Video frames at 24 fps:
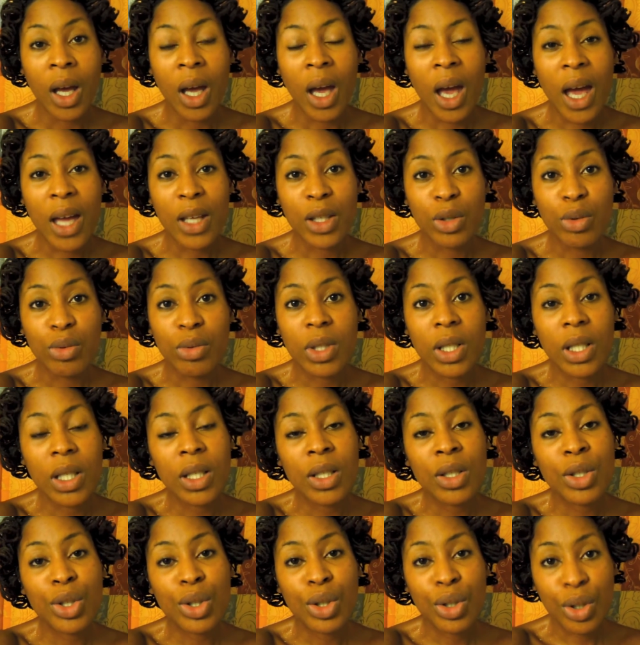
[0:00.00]
and you
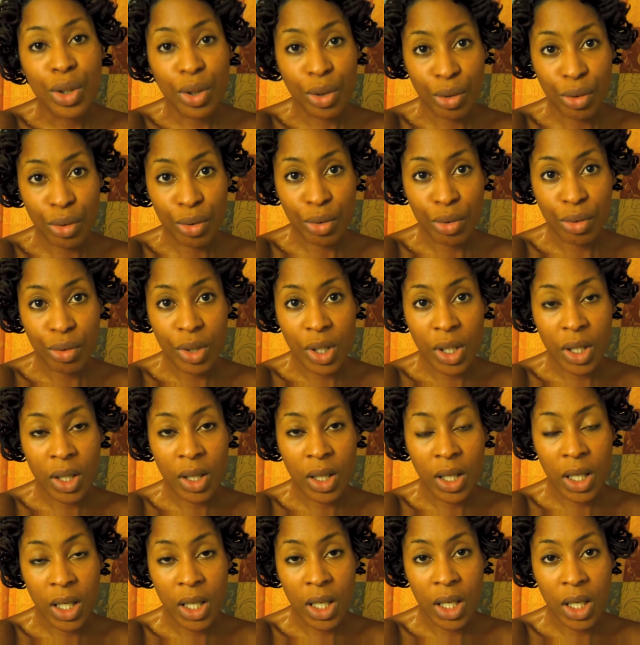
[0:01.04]
tend to use
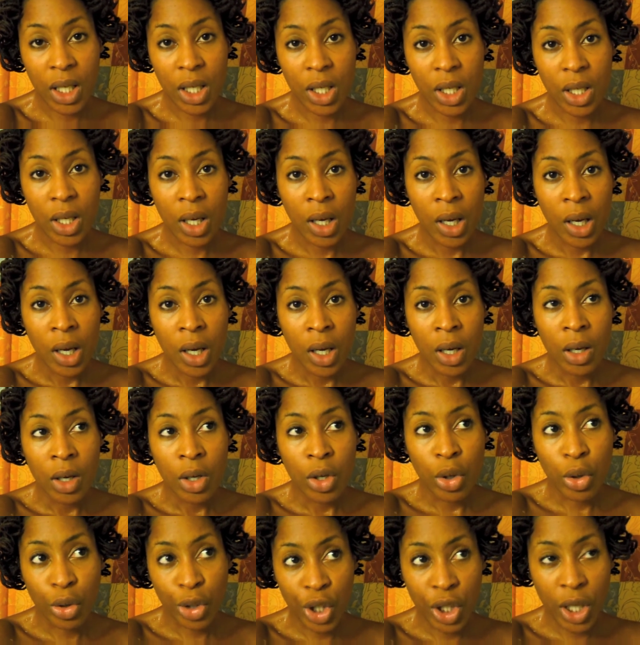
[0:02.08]

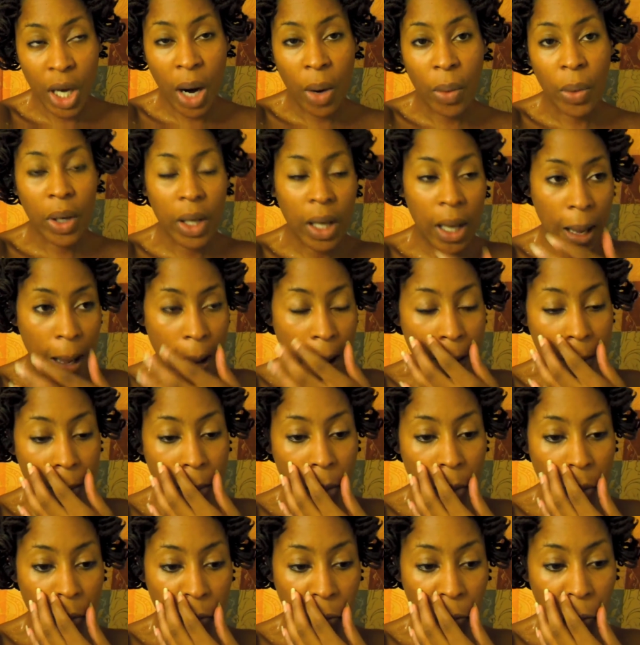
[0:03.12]
your shower cap
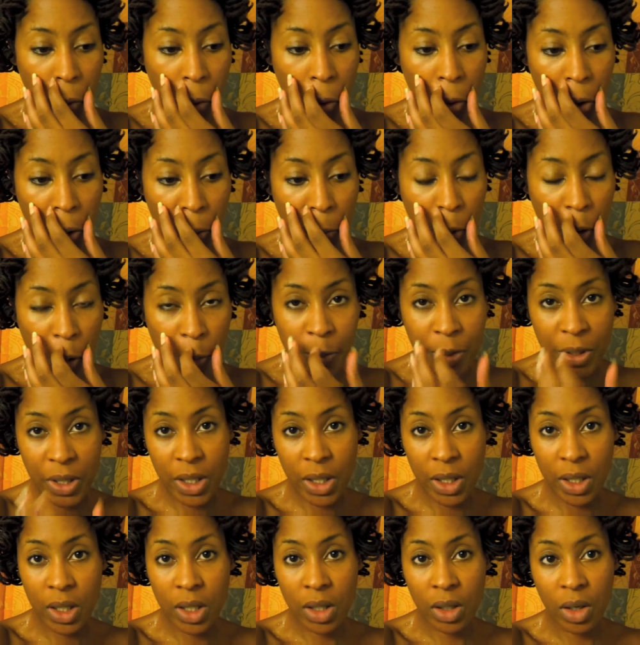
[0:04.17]
for
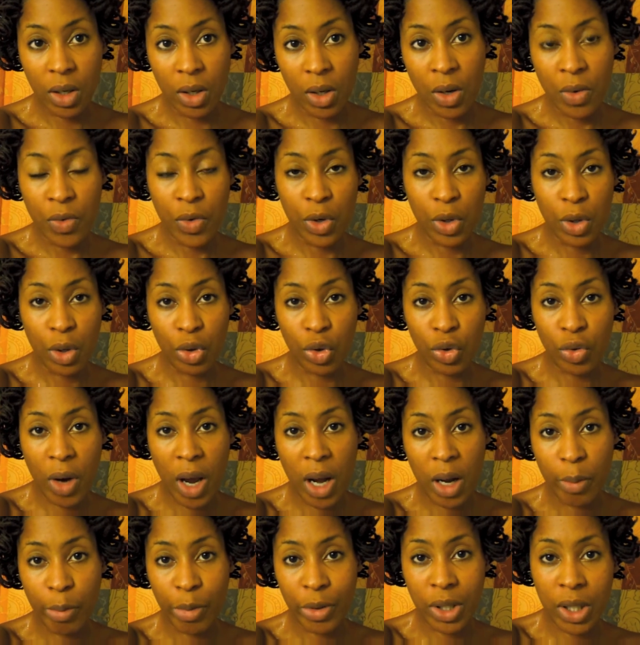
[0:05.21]
purposes of, you know, trying
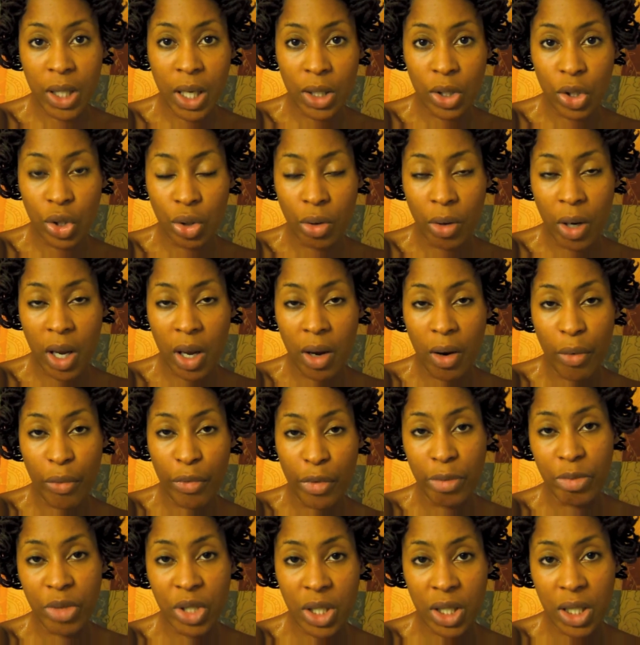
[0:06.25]
to protect your hair
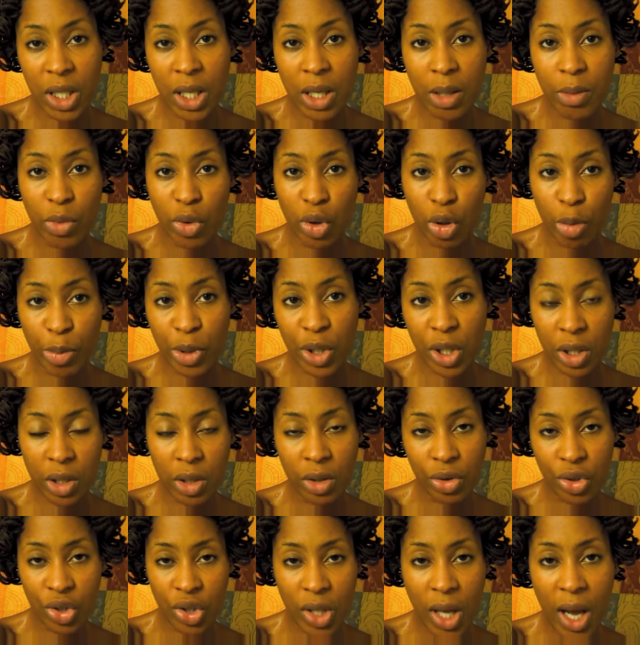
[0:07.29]
from steam, your
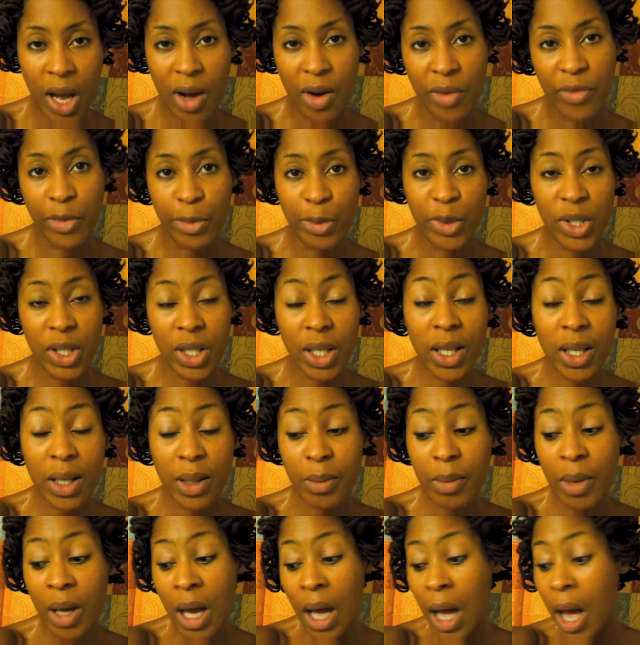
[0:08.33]
particular style from
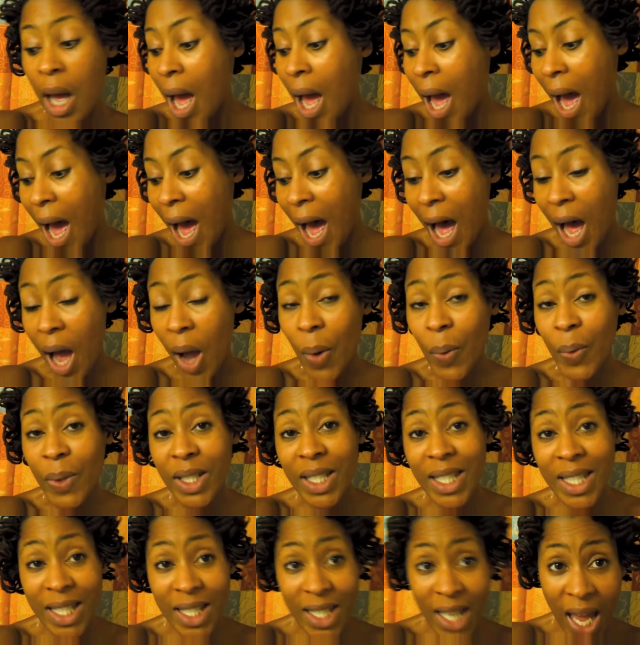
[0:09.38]
steam, I would
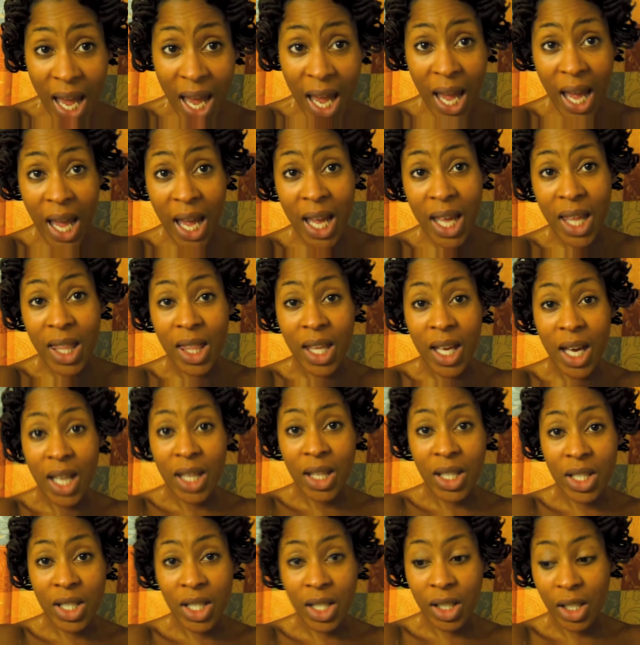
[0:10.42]
say that
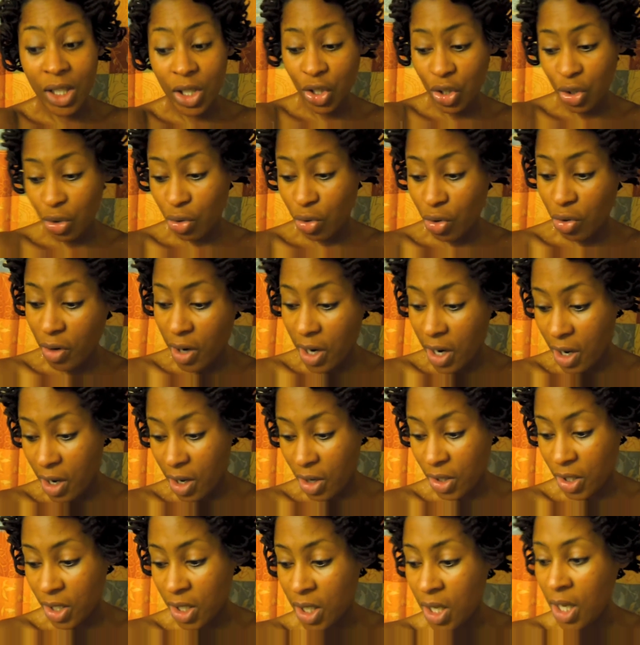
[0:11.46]
the Celestial
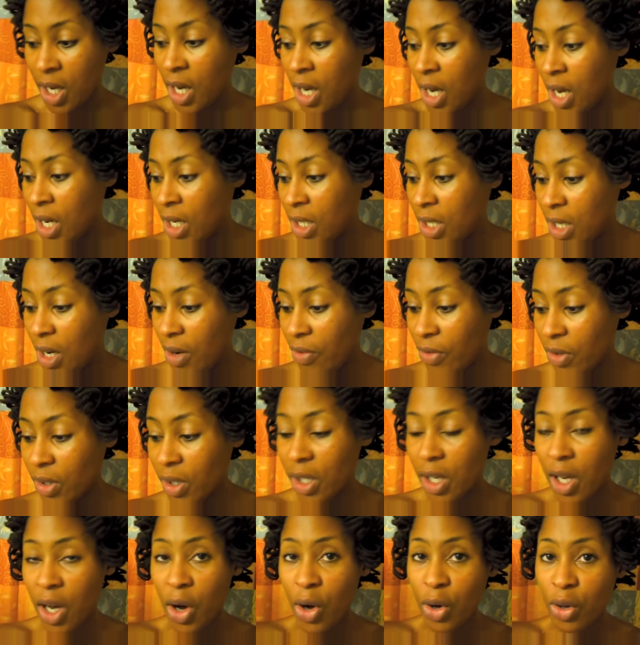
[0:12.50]
Crowns
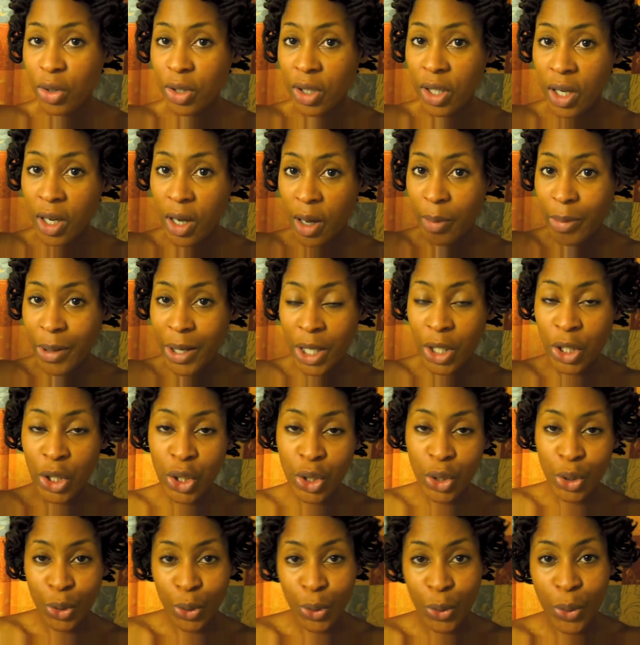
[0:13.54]
definitely hold up
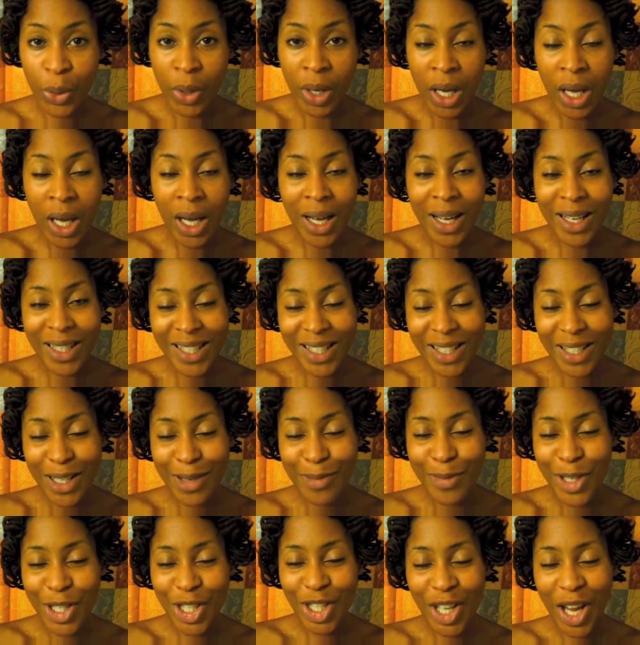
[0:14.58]
to a
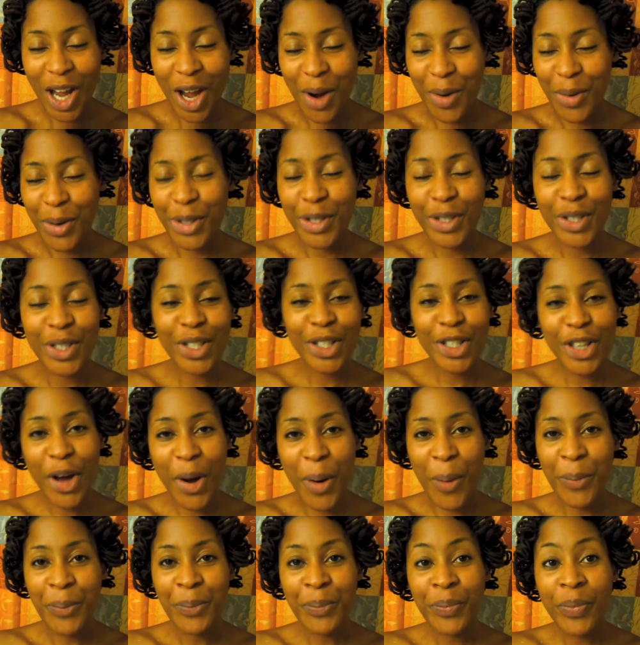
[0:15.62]
steamy shower.
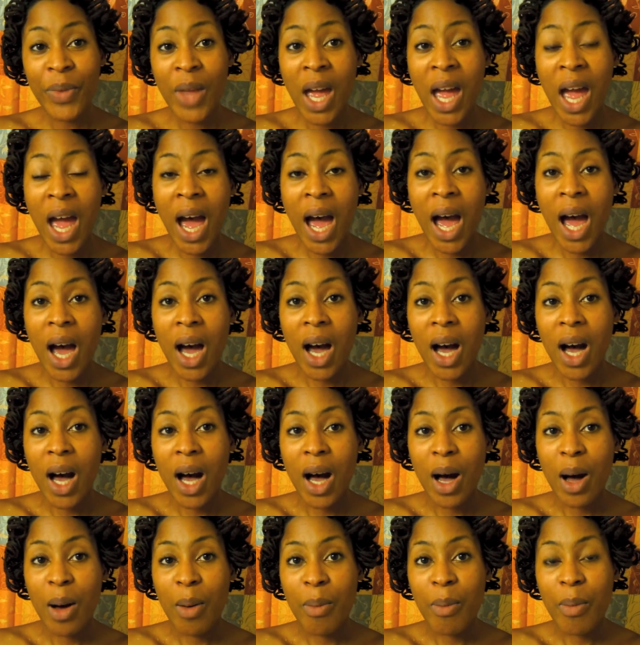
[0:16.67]
So
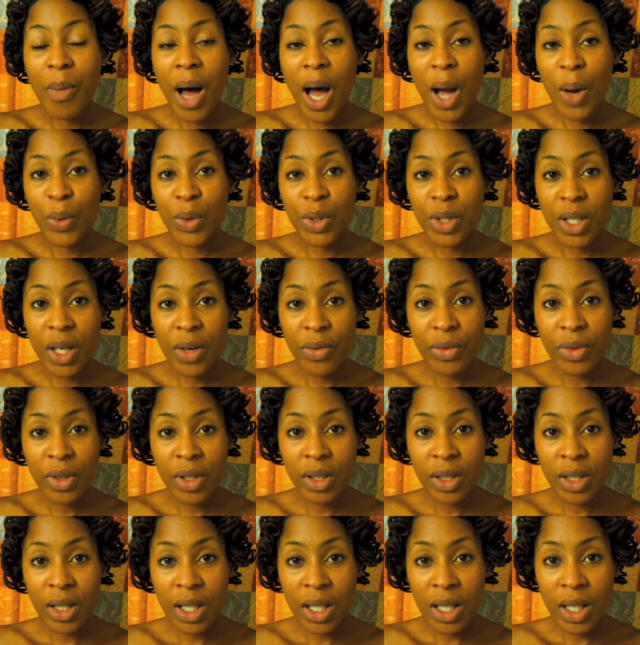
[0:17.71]
I will
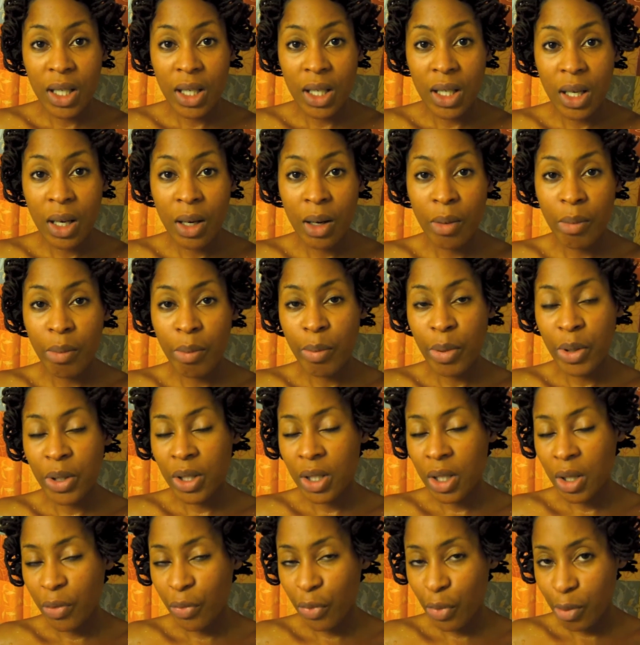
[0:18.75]
definitely put
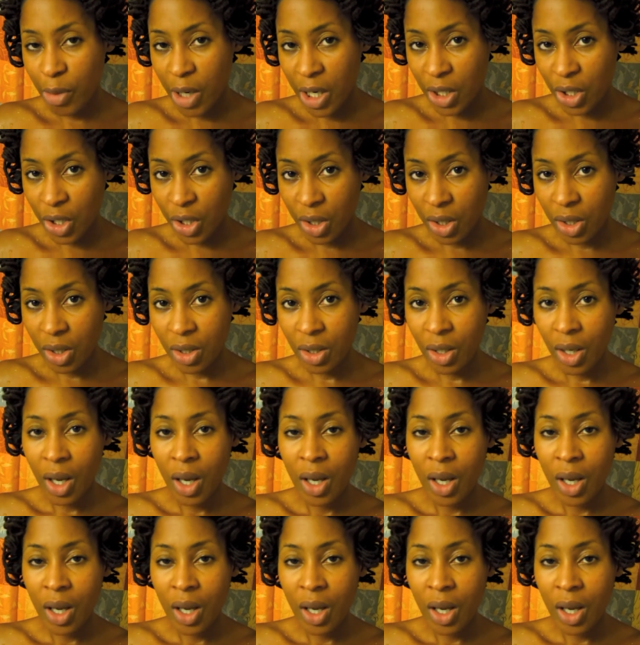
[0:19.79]
the information